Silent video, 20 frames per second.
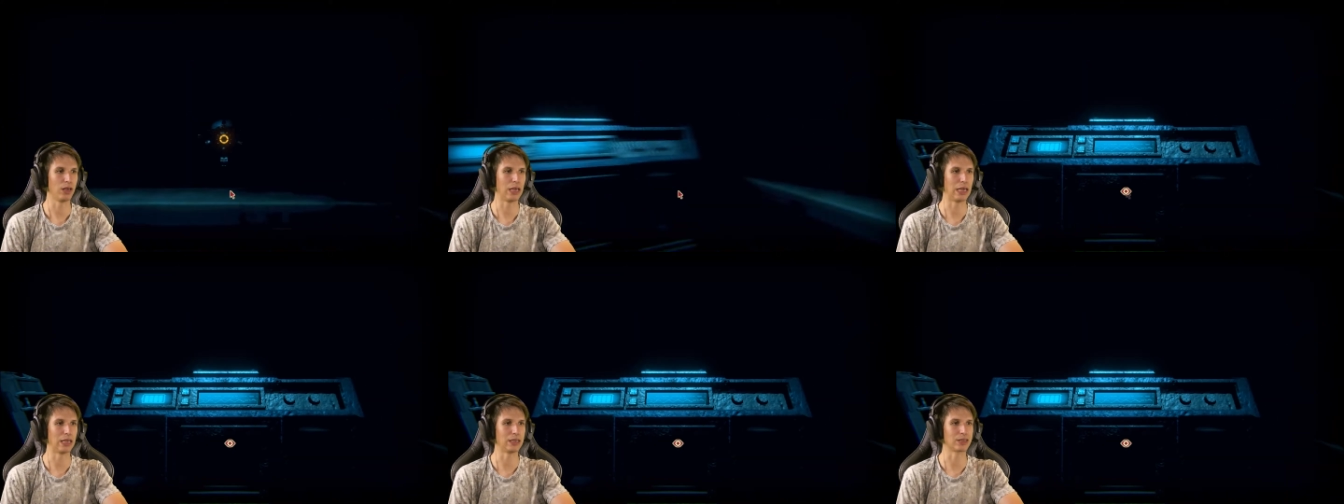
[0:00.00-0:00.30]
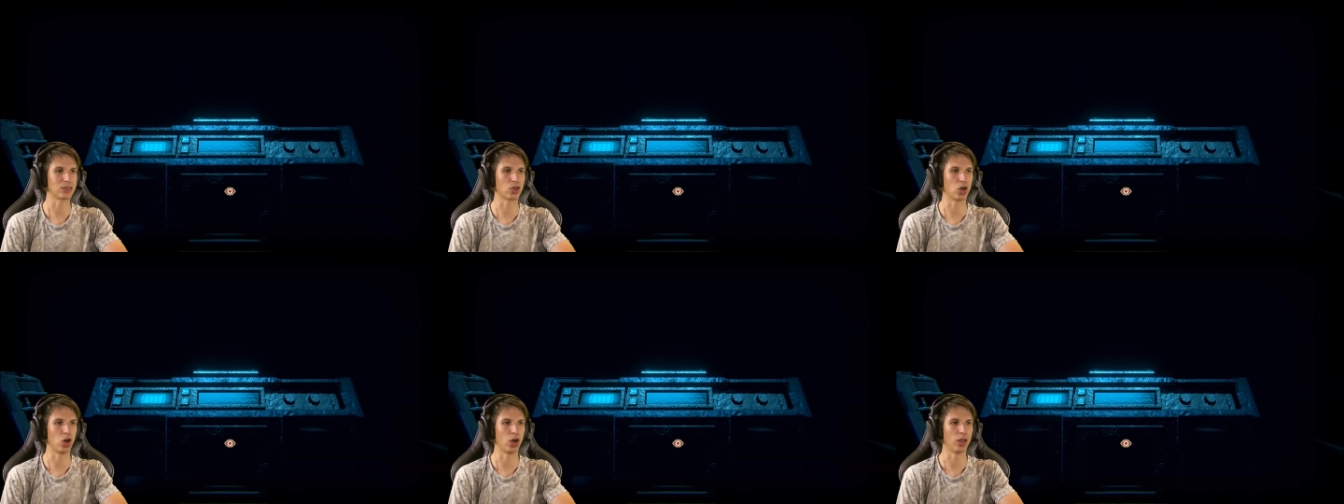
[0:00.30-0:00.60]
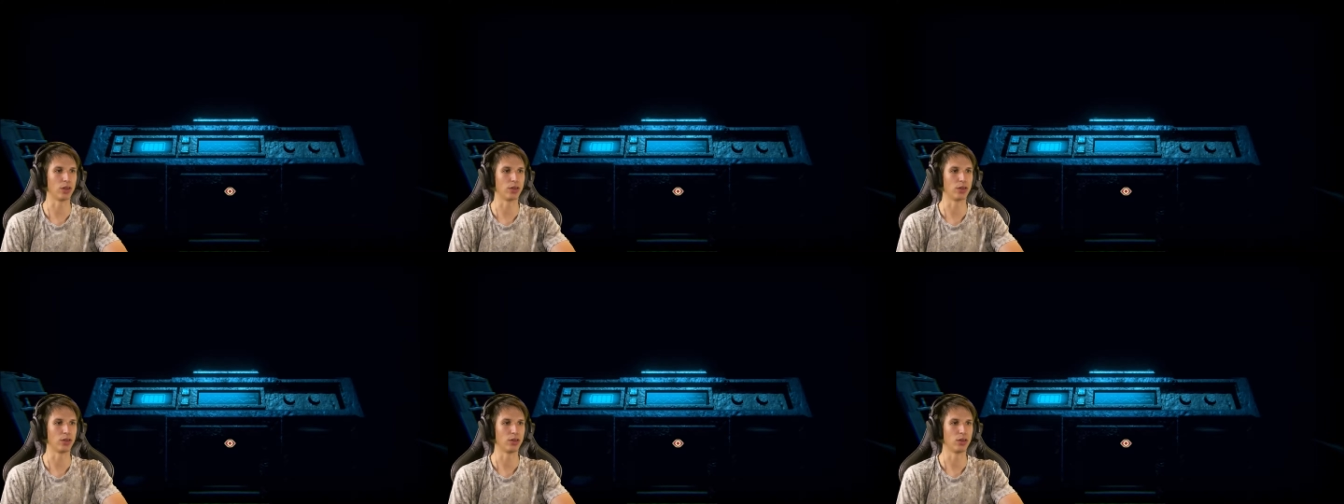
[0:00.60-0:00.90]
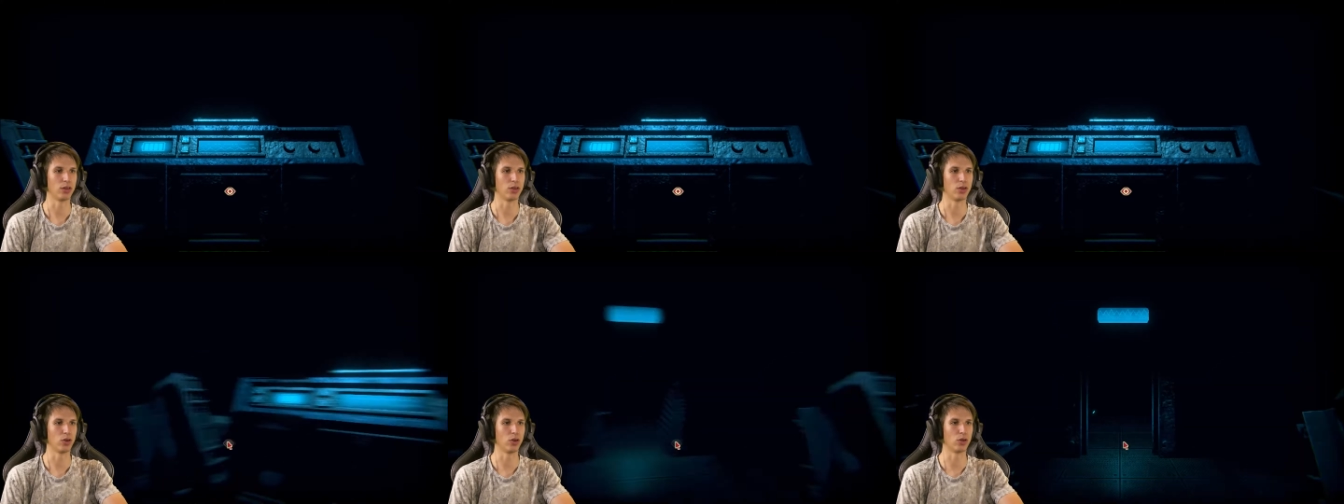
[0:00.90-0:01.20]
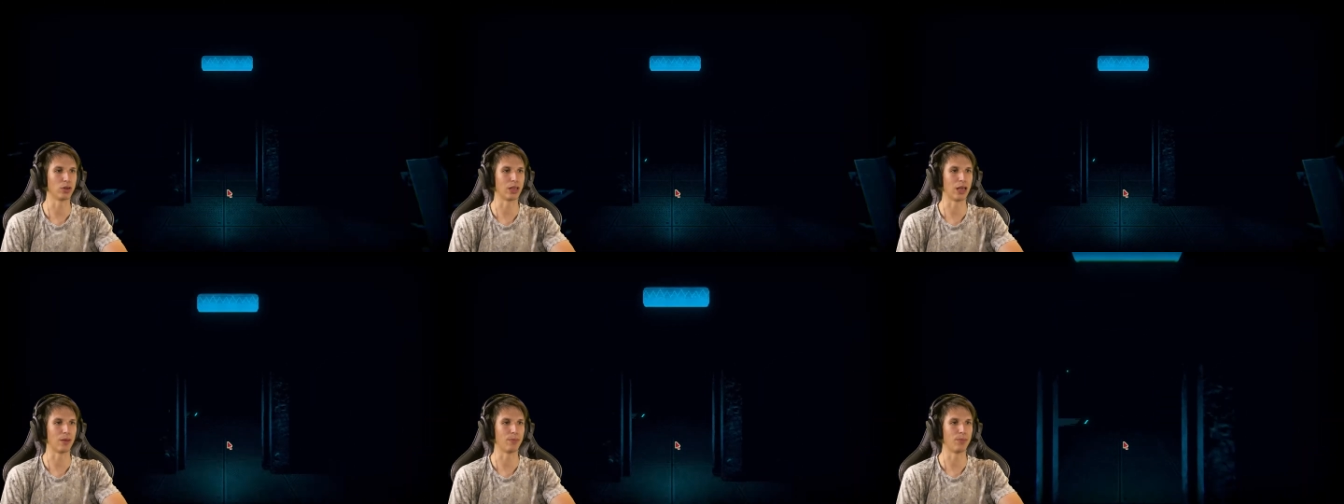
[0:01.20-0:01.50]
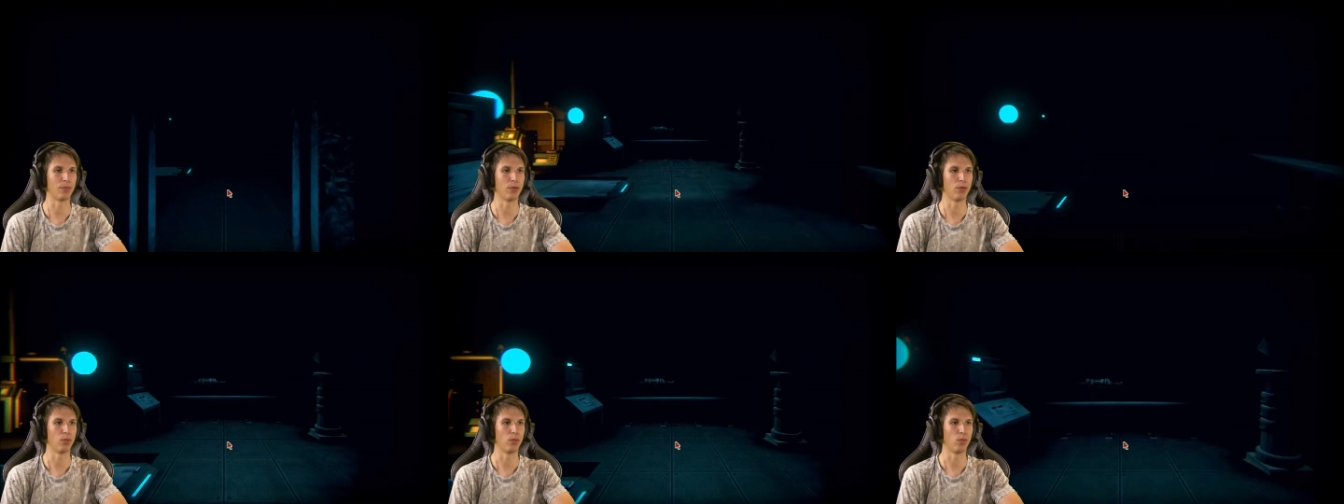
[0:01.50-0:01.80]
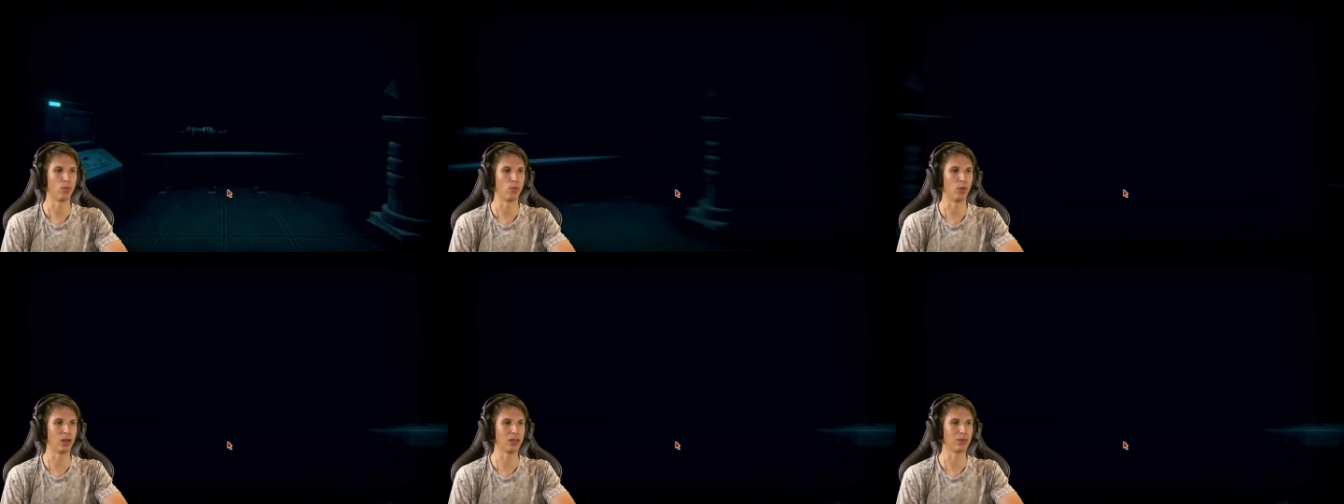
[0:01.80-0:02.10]
It's gone. Hold up.
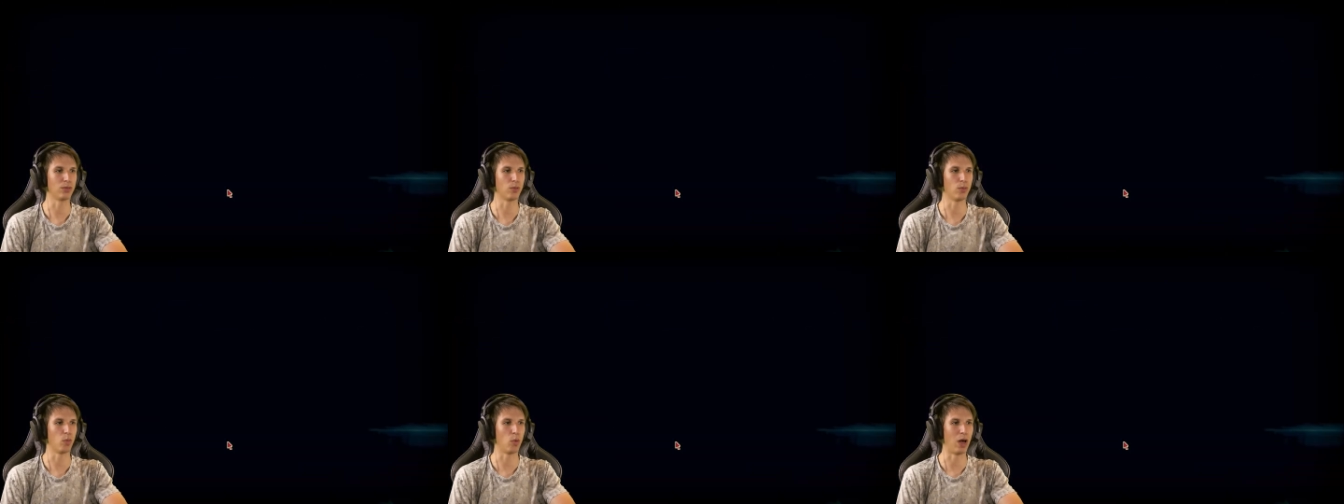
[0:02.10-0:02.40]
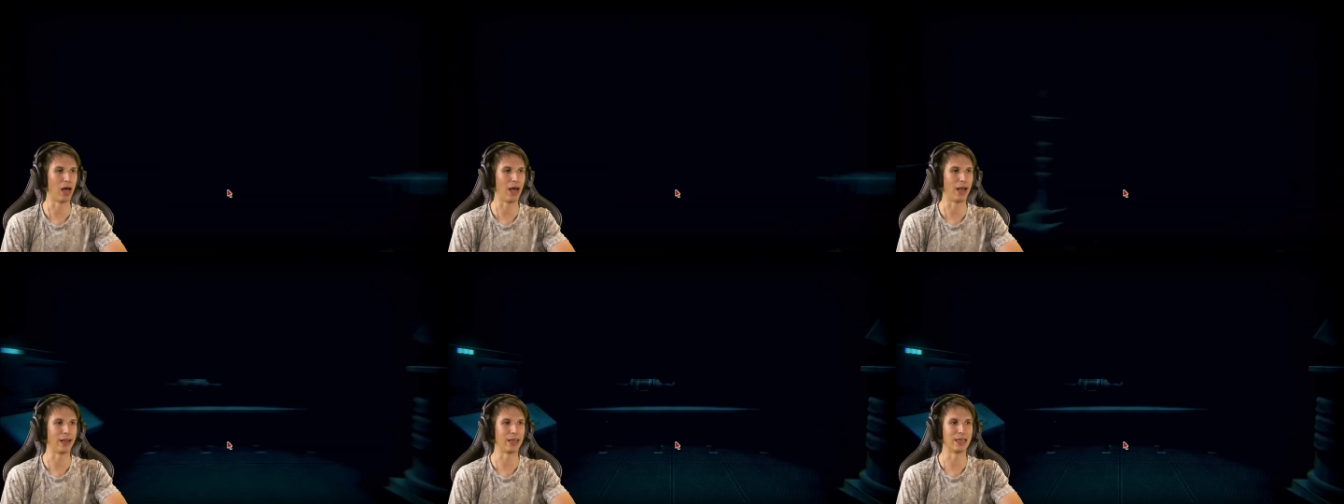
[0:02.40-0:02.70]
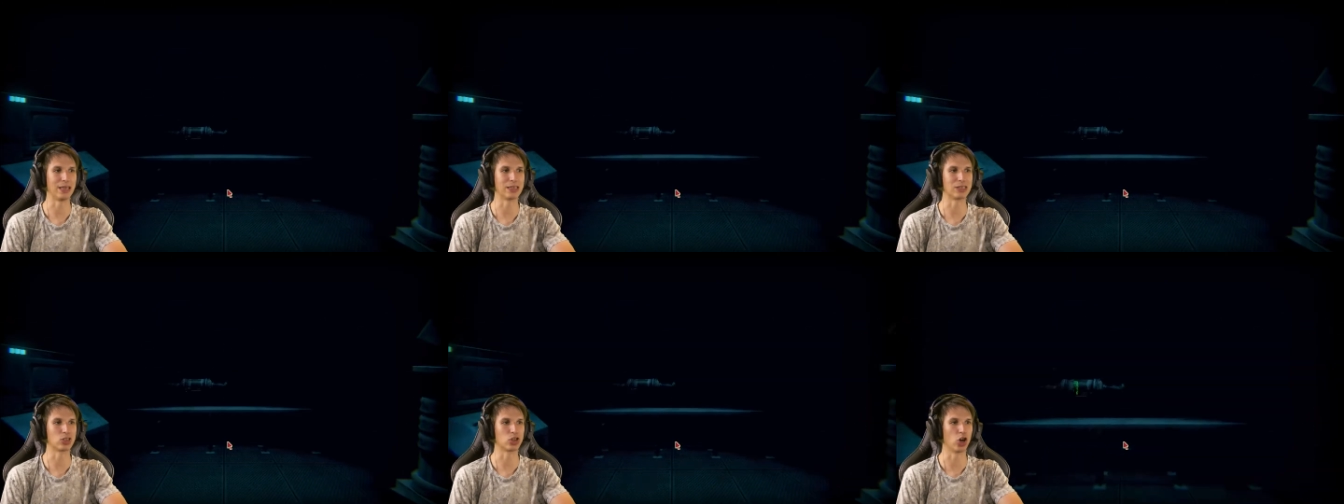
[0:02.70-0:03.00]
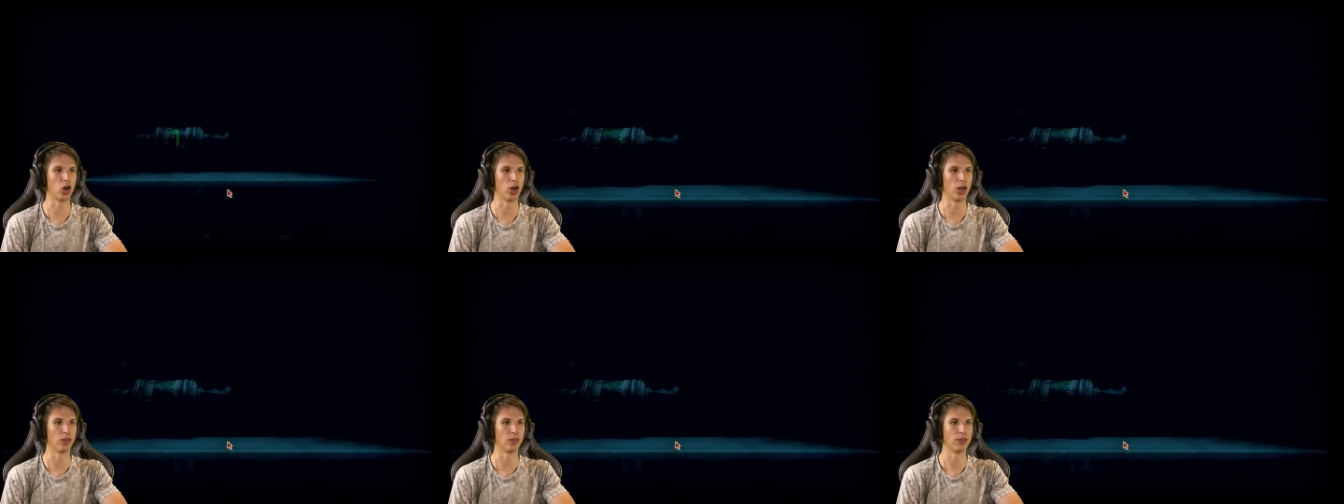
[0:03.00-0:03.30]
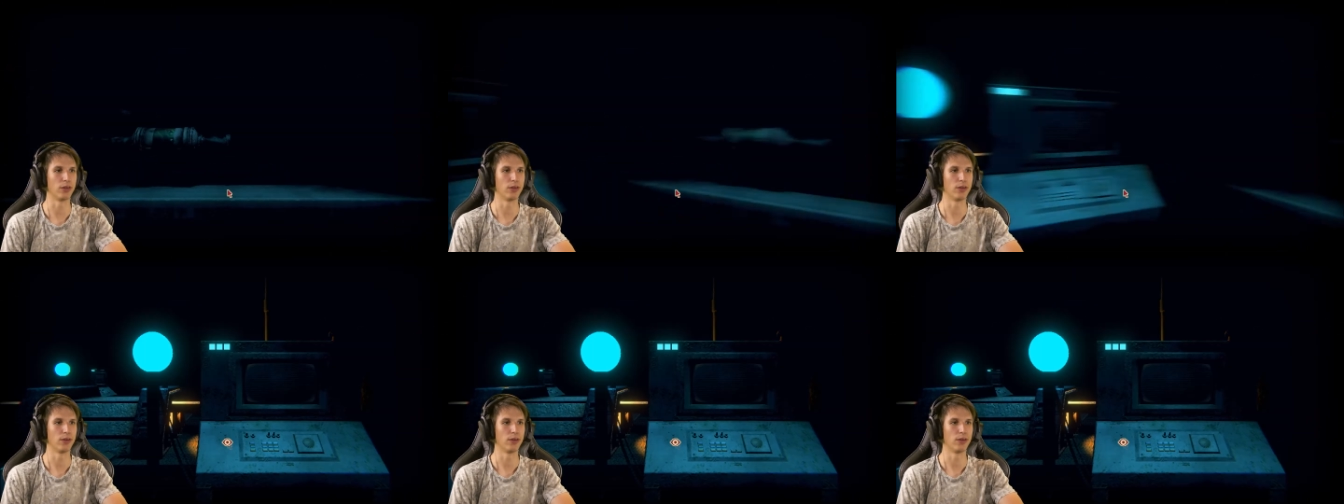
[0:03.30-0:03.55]
What? Why? It's gone.